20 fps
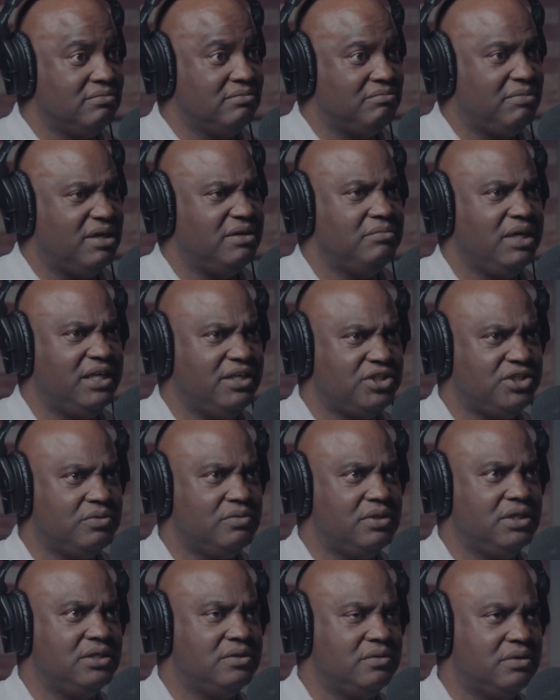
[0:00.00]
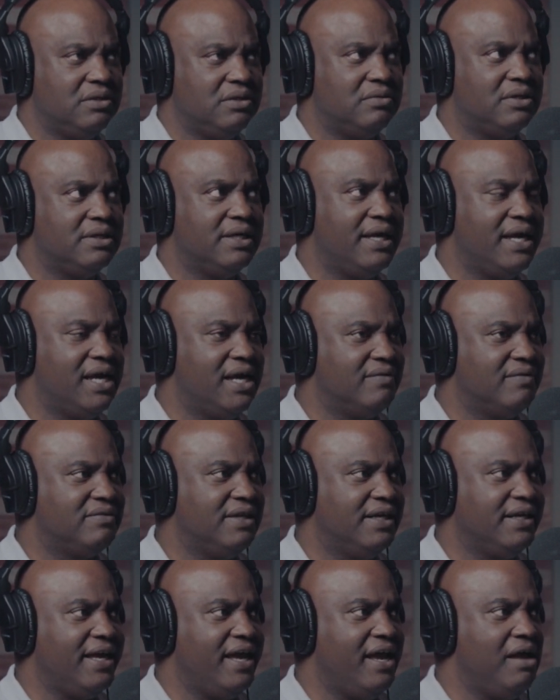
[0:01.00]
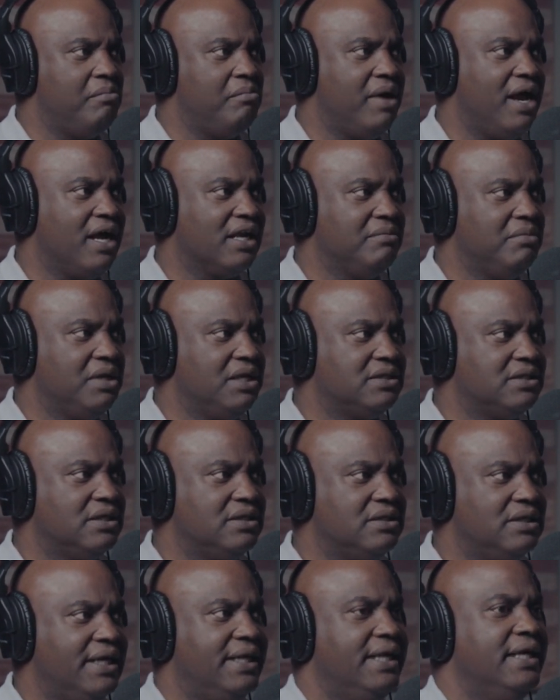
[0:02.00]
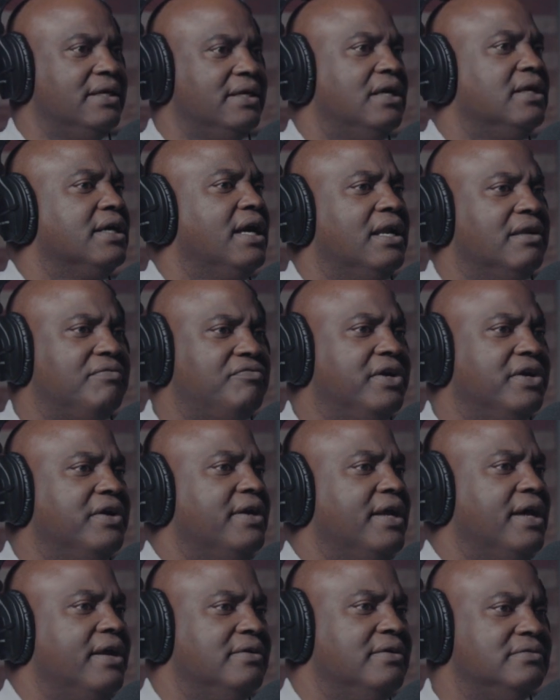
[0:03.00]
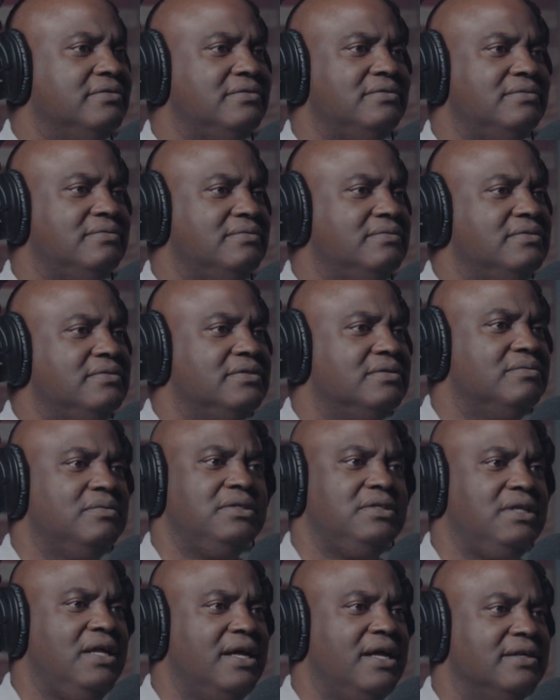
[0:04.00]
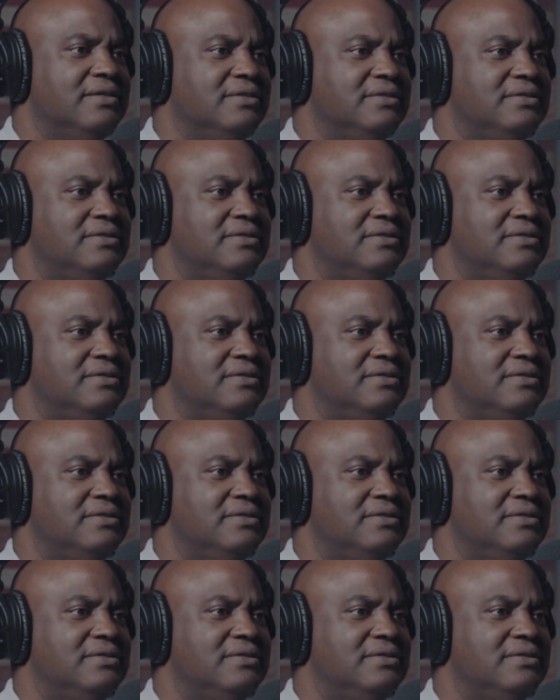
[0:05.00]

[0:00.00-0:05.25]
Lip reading: about age 20, 21 and a half, they came back to me and said, Dad, I got it figured out. I said, what's that?